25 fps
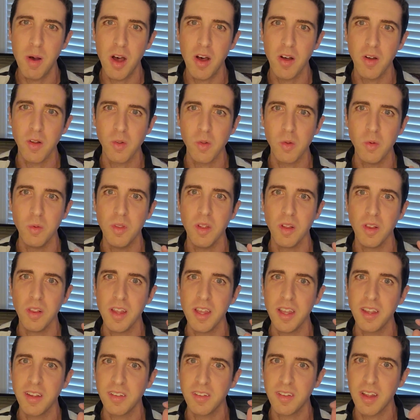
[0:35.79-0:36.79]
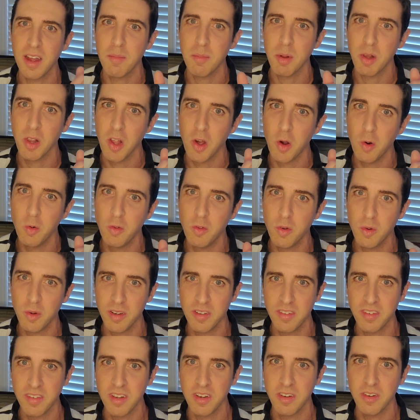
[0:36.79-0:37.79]
I'll include the link down below so you
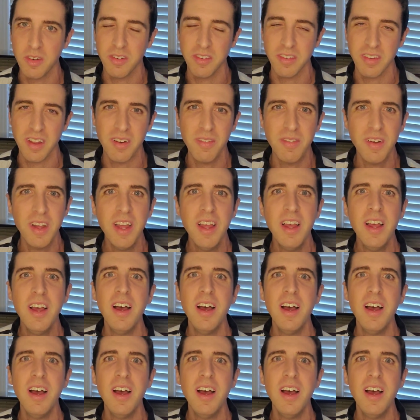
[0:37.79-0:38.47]
can see it yourself.